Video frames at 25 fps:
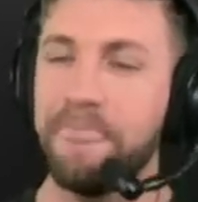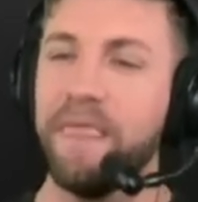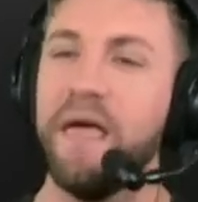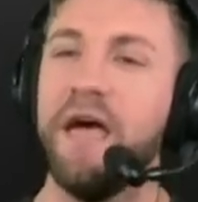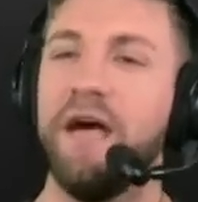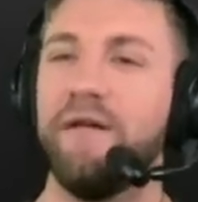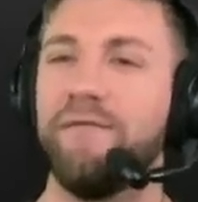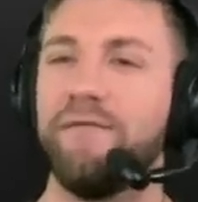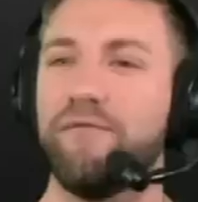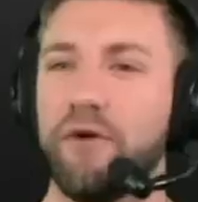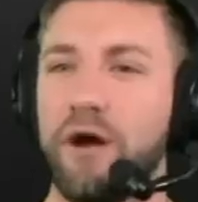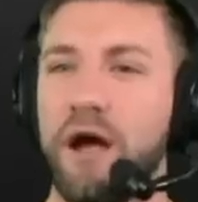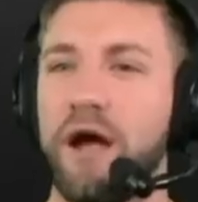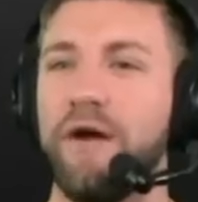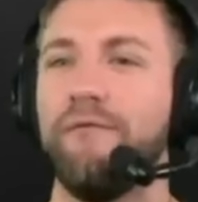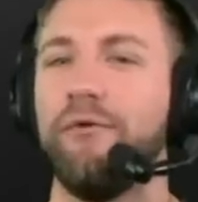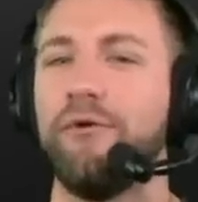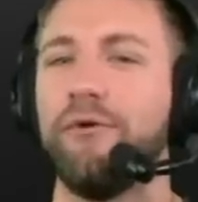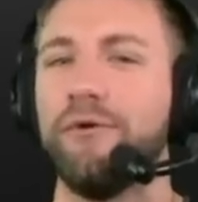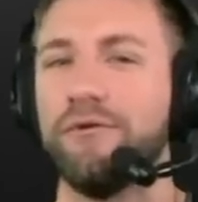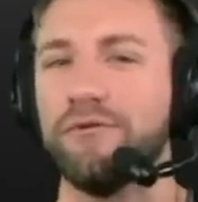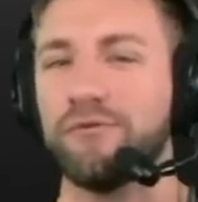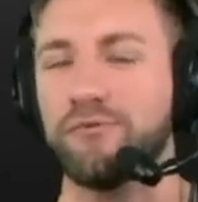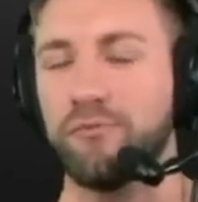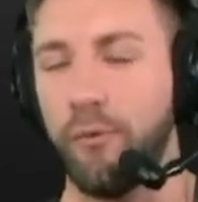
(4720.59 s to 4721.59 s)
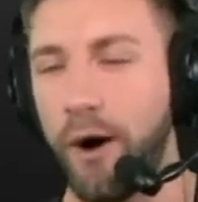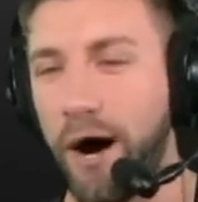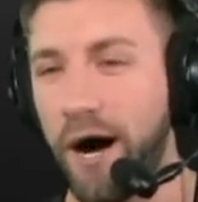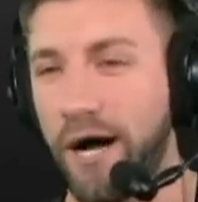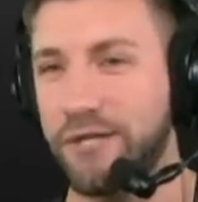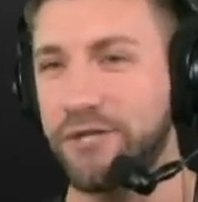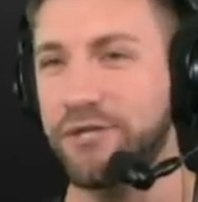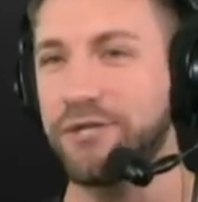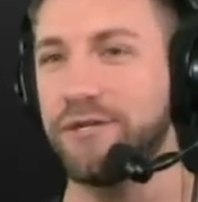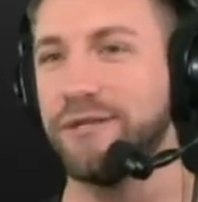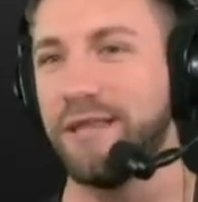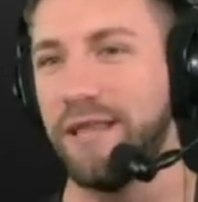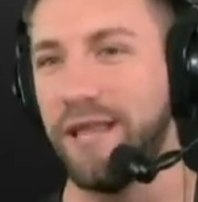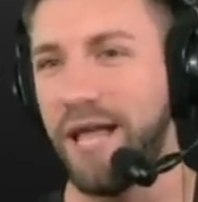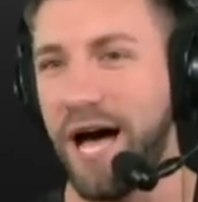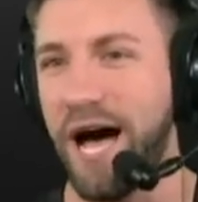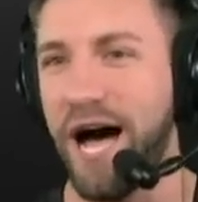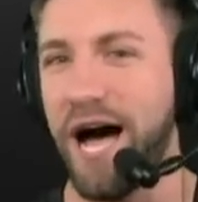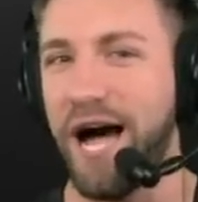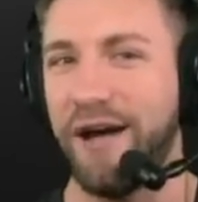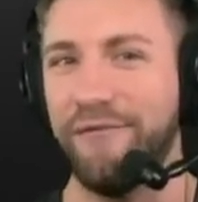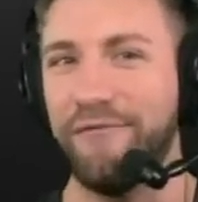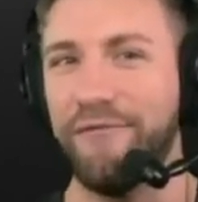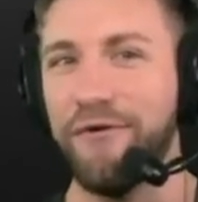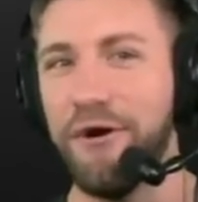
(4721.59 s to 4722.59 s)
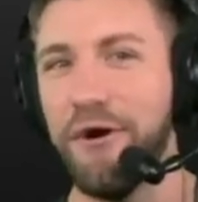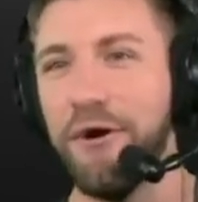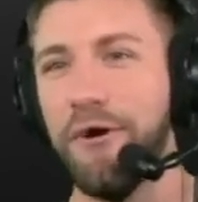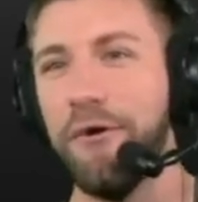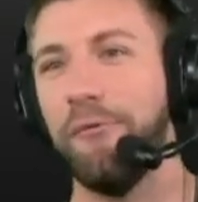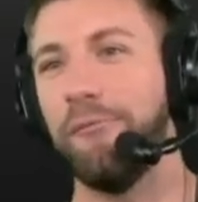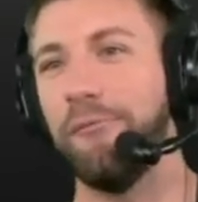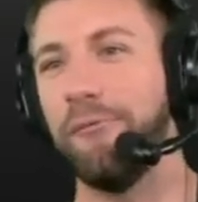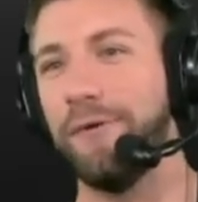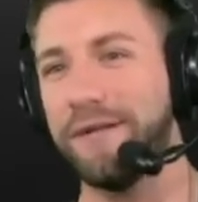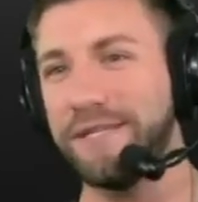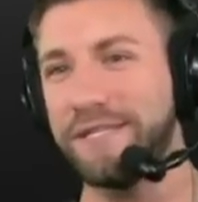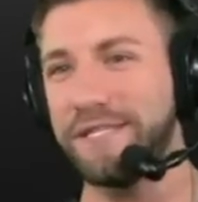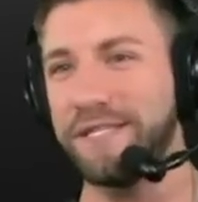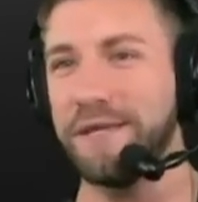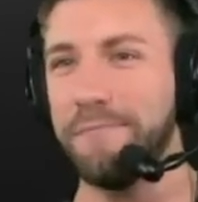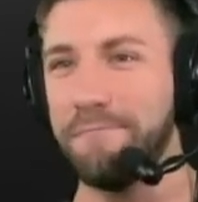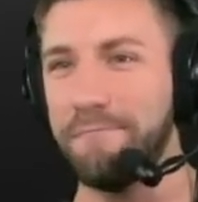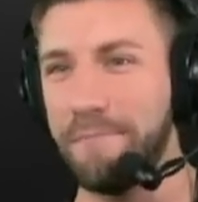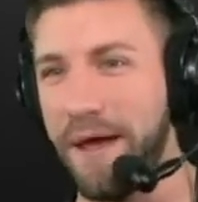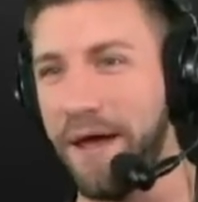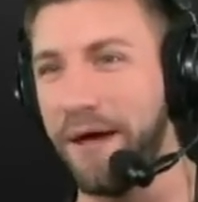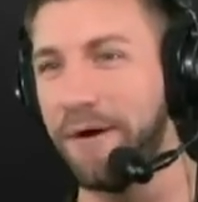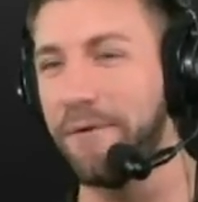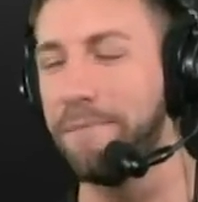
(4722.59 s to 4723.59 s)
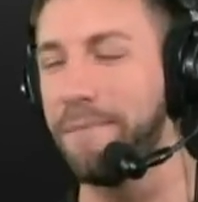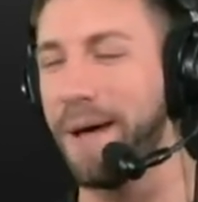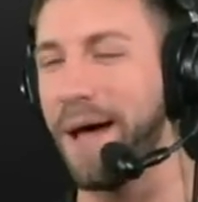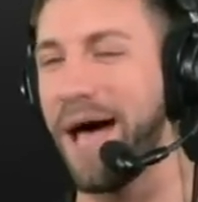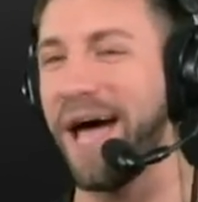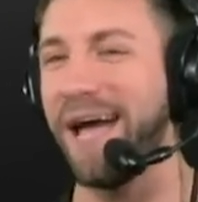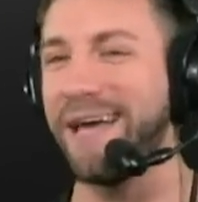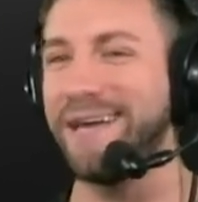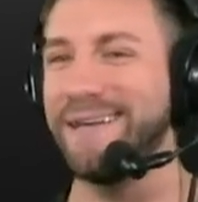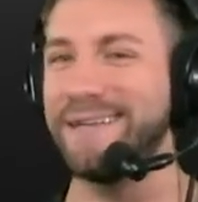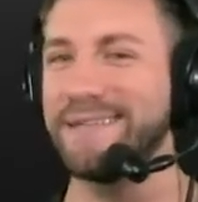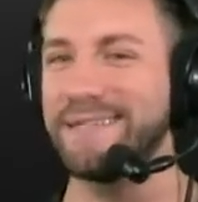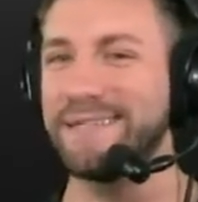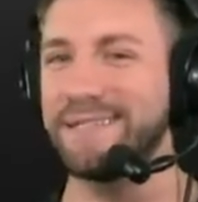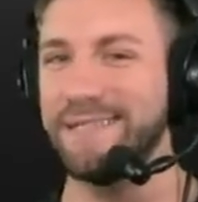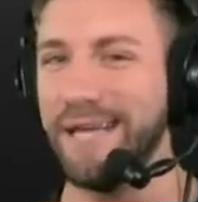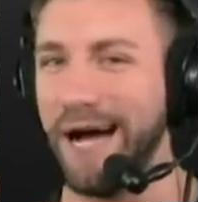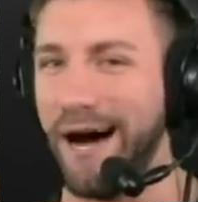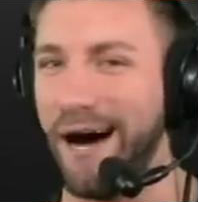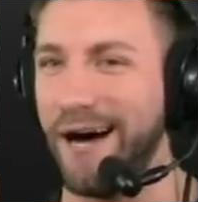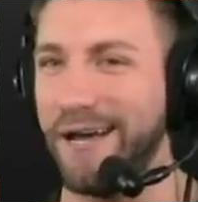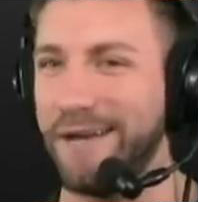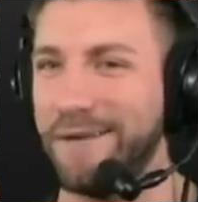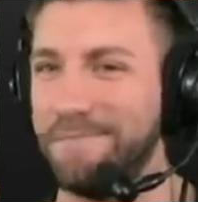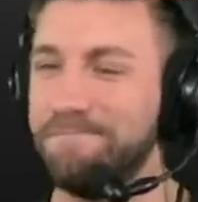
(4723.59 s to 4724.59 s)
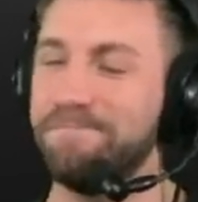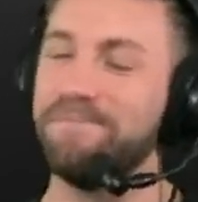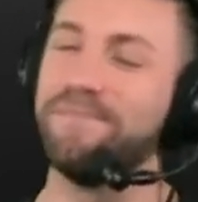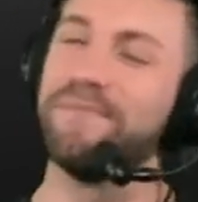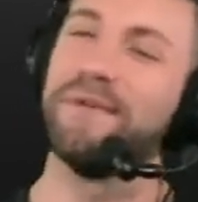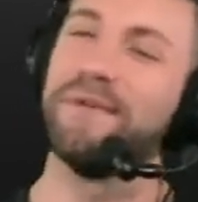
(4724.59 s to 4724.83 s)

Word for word: And for everyone who's watching live, once the mailbag is done,